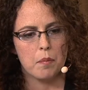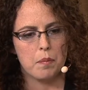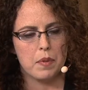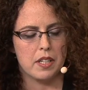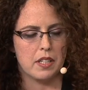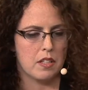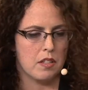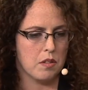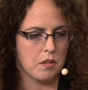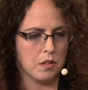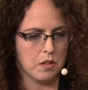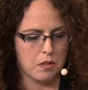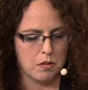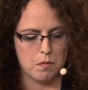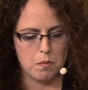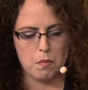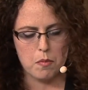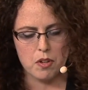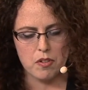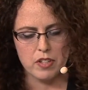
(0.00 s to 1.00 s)
been
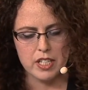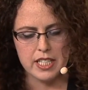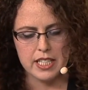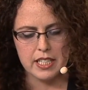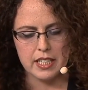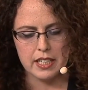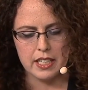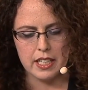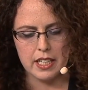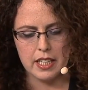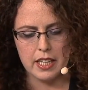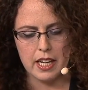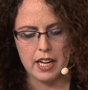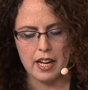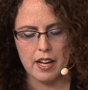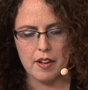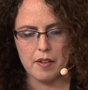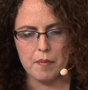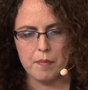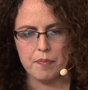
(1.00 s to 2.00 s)
used more recently,
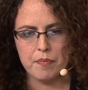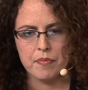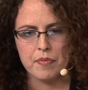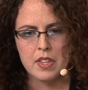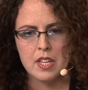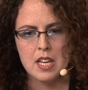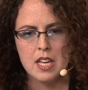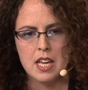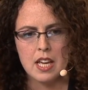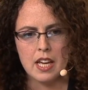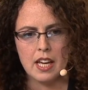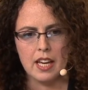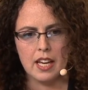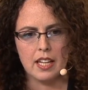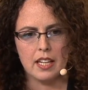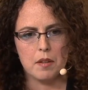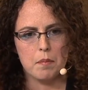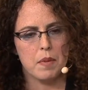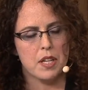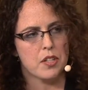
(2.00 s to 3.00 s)
um,
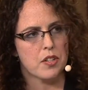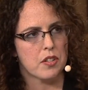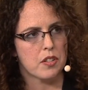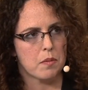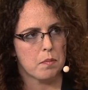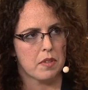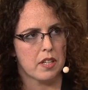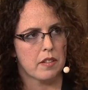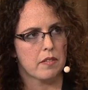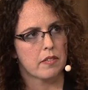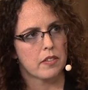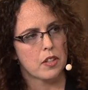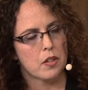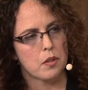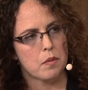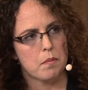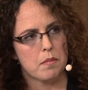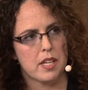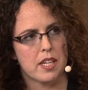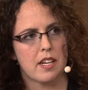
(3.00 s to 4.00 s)
and it measures blood flow
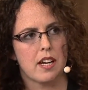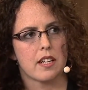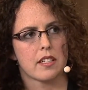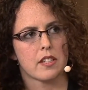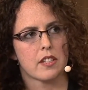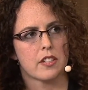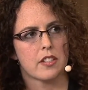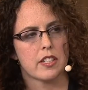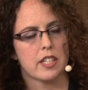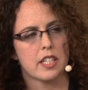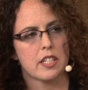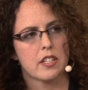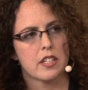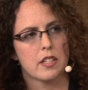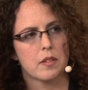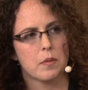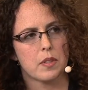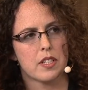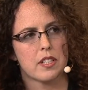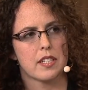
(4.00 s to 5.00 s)
and blood
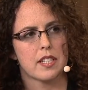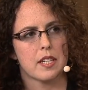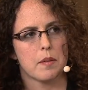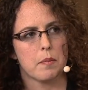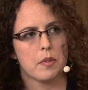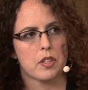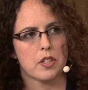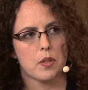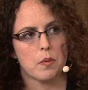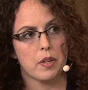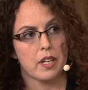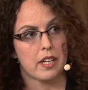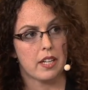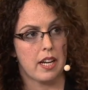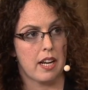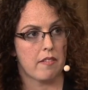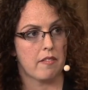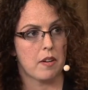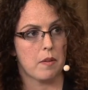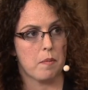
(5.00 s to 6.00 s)
oxygenation, which is similar to what
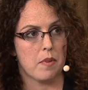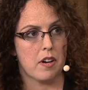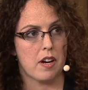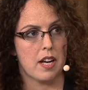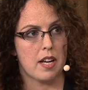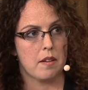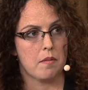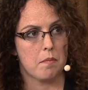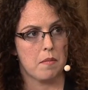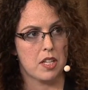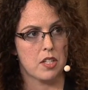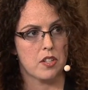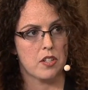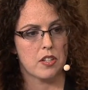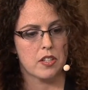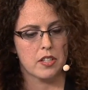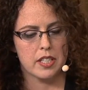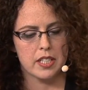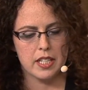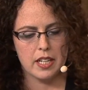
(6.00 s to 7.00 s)
an fMRI
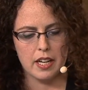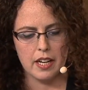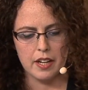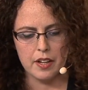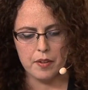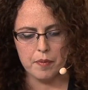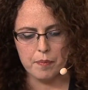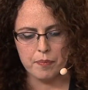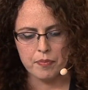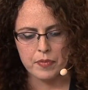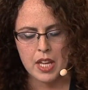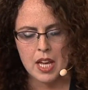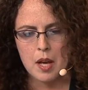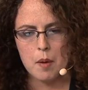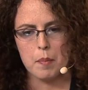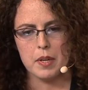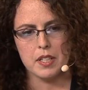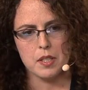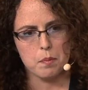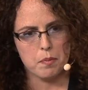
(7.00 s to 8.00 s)
measures. Um,
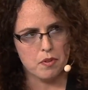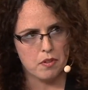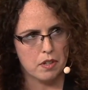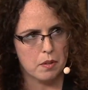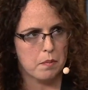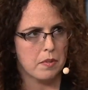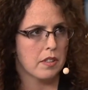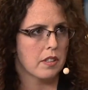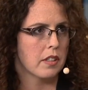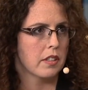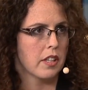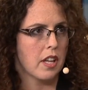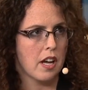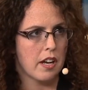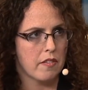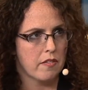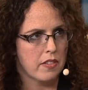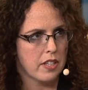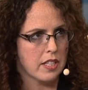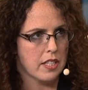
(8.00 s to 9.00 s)
but it's portable,
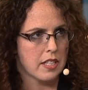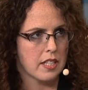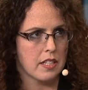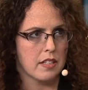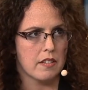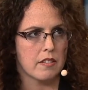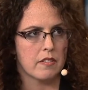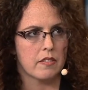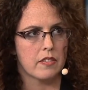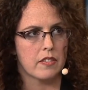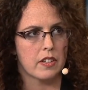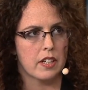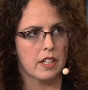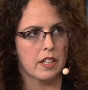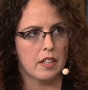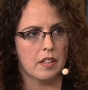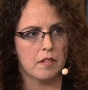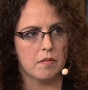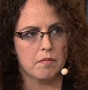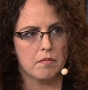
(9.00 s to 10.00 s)
non-invasive,
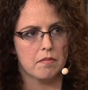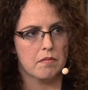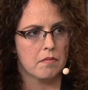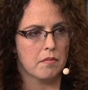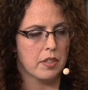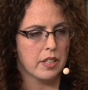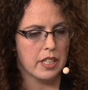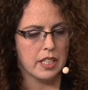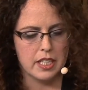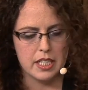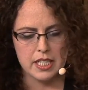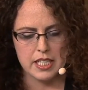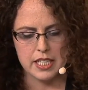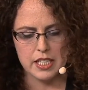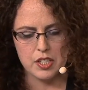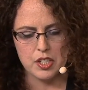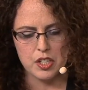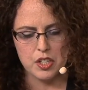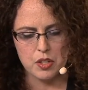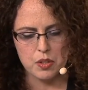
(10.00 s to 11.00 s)
um, pretty
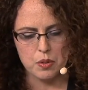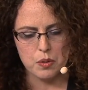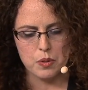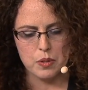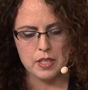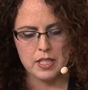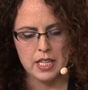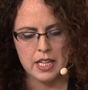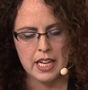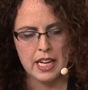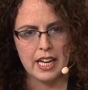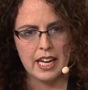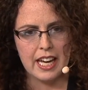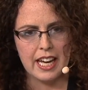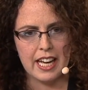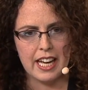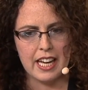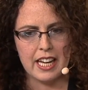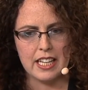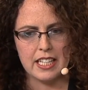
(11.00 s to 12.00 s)
easy to use,
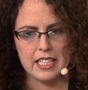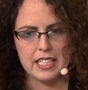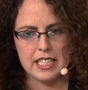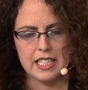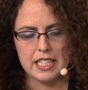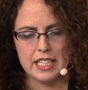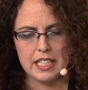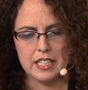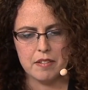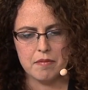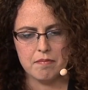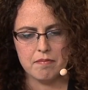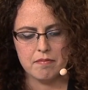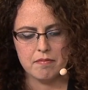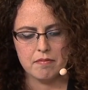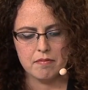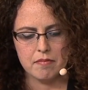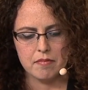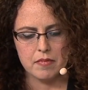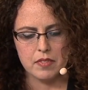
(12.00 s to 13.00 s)
and um,
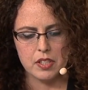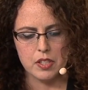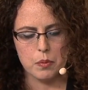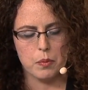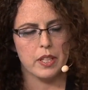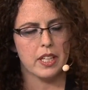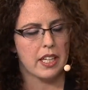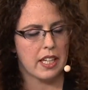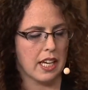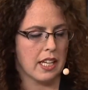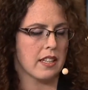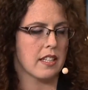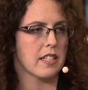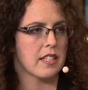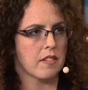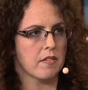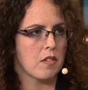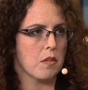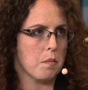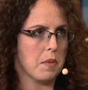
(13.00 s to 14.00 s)
so we can get
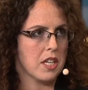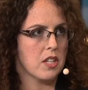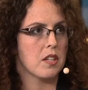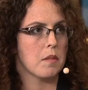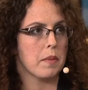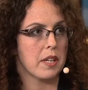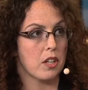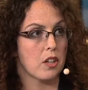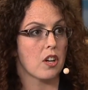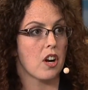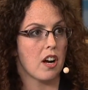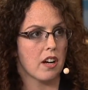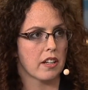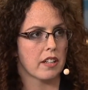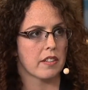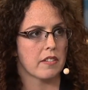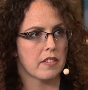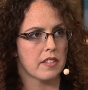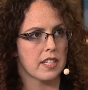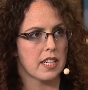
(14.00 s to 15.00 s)
this information about your
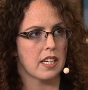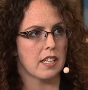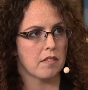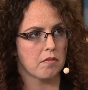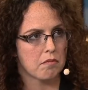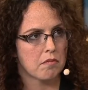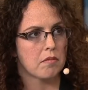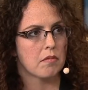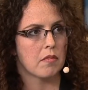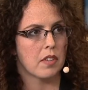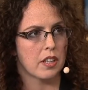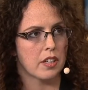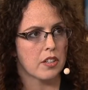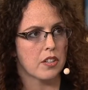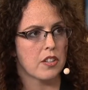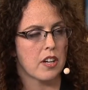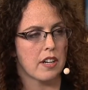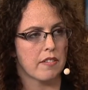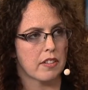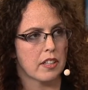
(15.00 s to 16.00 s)
cognitive state mm-hmm. while
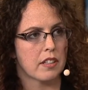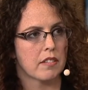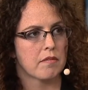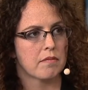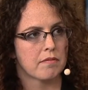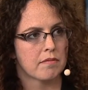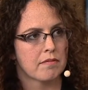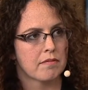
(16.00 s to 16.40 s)
you're driving.